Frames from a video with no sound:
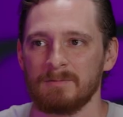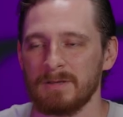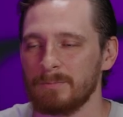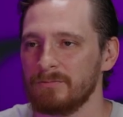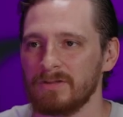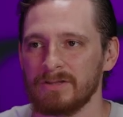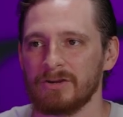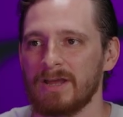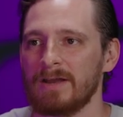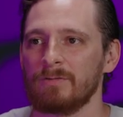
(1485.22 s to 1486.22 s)
people filling
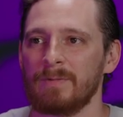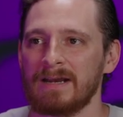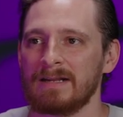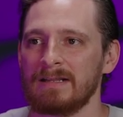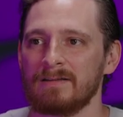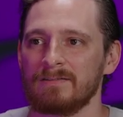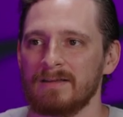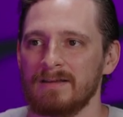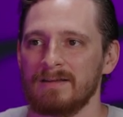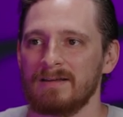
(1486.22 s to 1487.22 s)
your head with bad ideas.
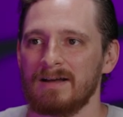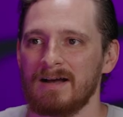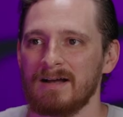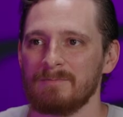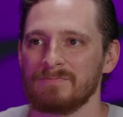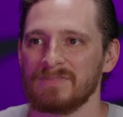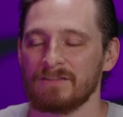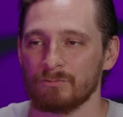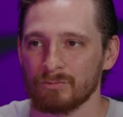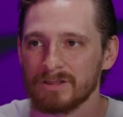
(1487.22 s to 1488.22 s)

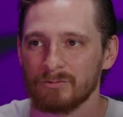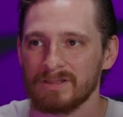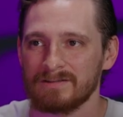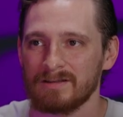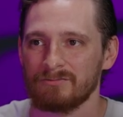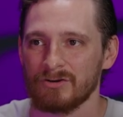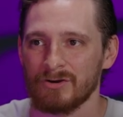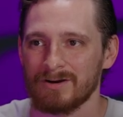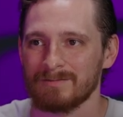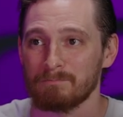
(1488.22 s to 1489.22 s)
It's really, really tough for
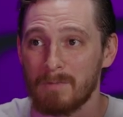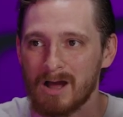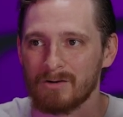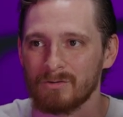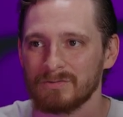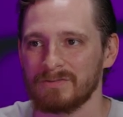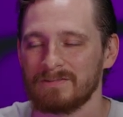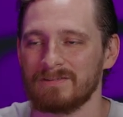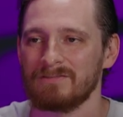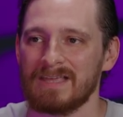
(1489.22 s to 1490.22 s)
your model to
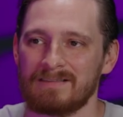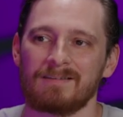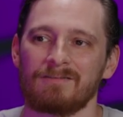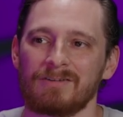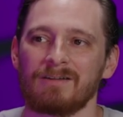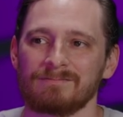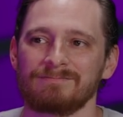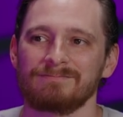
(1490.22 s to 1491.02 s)
sift that stuff out.